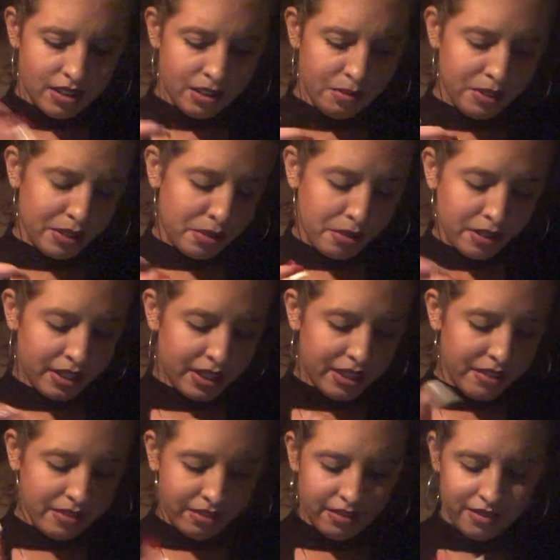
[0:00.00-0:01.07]
I don't want to talk to
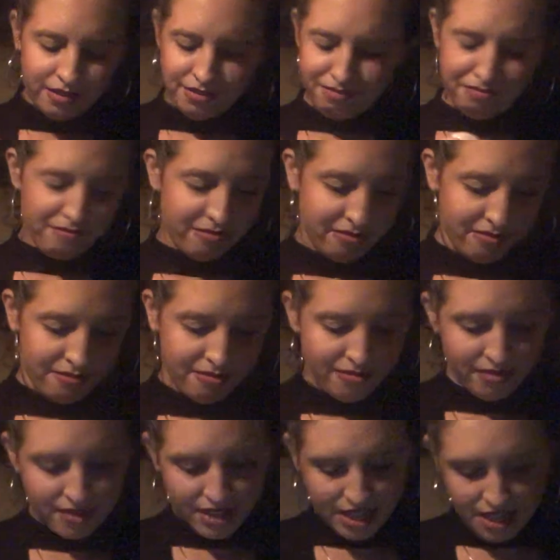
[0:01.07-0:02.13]
you.
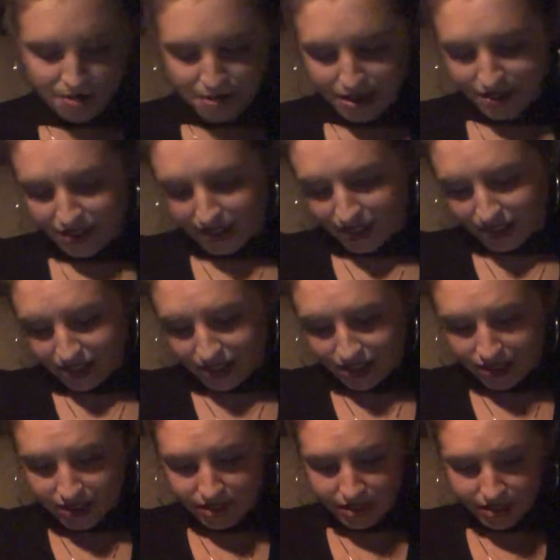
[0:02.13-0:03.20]
I keep hearing that.
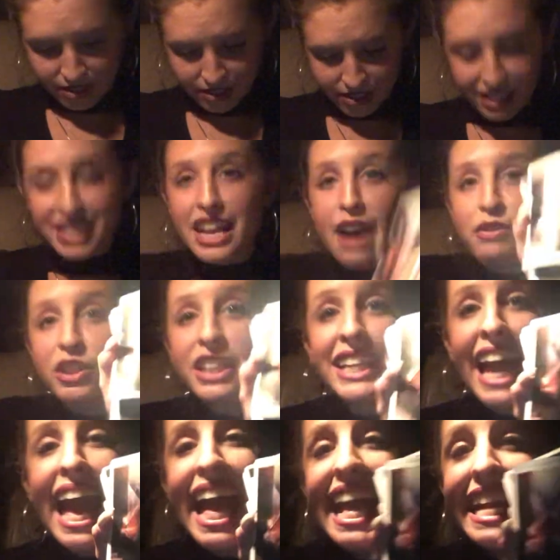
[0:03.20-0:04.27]
The devil
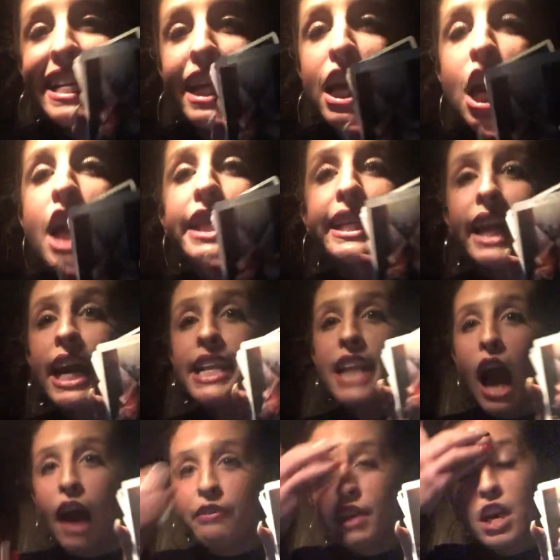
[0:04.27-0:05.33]
again. Did I
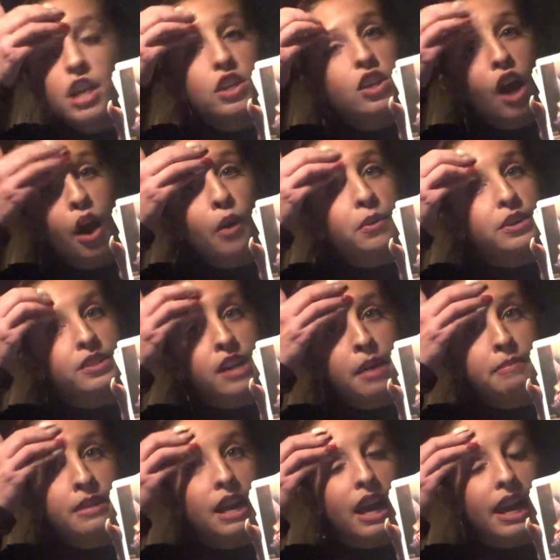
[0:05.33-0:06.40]
not? Yo,
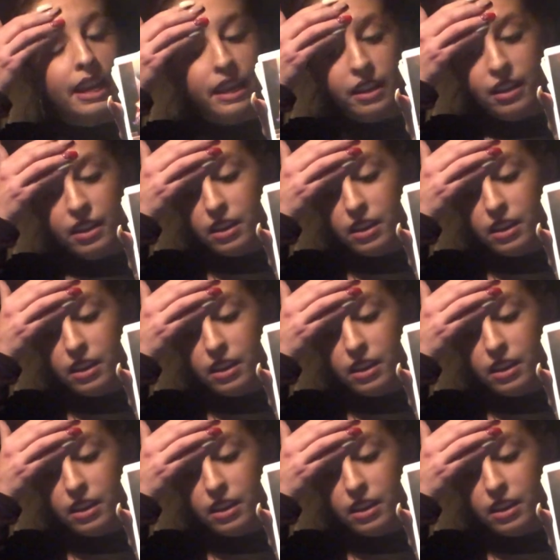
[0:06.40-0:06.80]
Gemini.